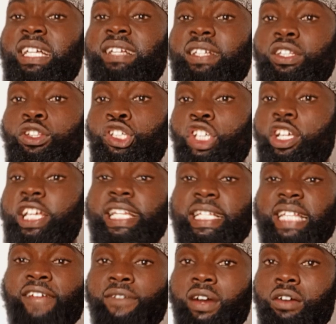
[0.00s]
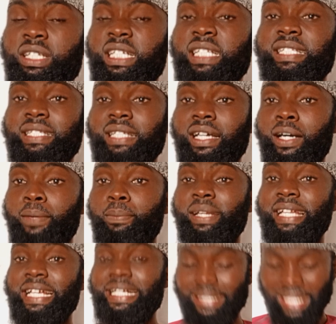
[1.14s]
a reduction in it. I found it
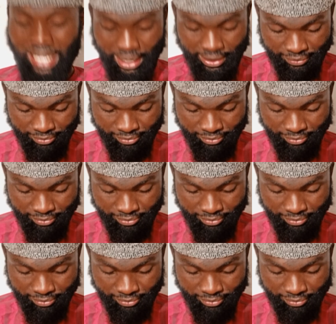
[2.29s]
lesser.